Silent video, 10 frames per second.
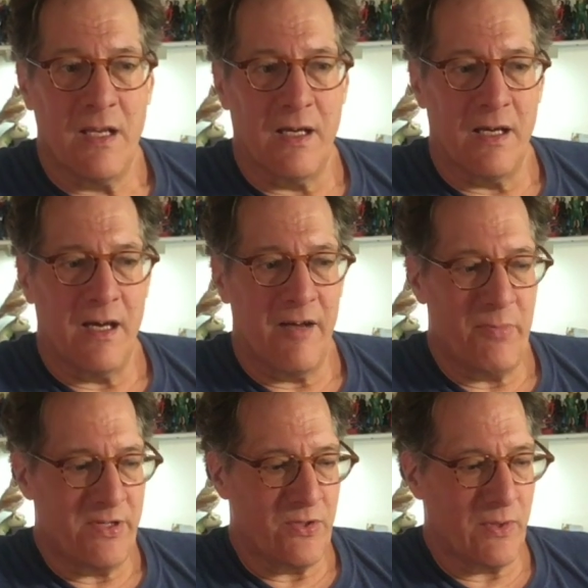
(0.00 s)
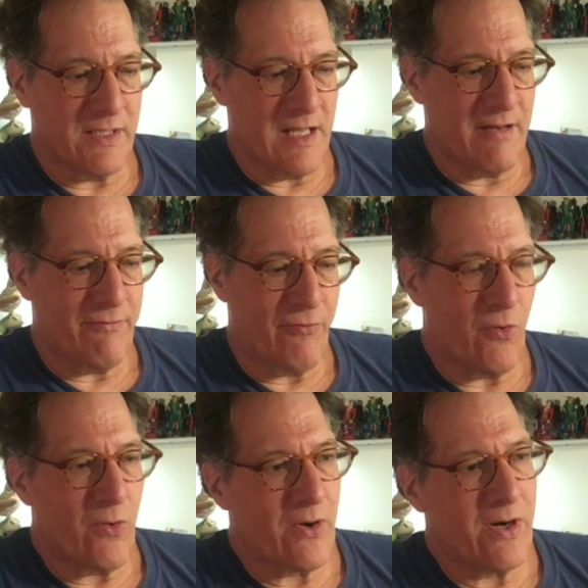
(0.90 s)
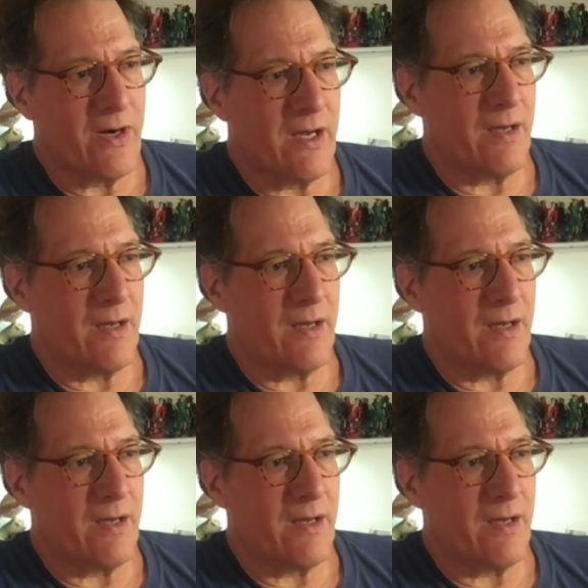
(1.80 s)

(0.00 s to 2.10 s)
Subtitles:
I've been doing that for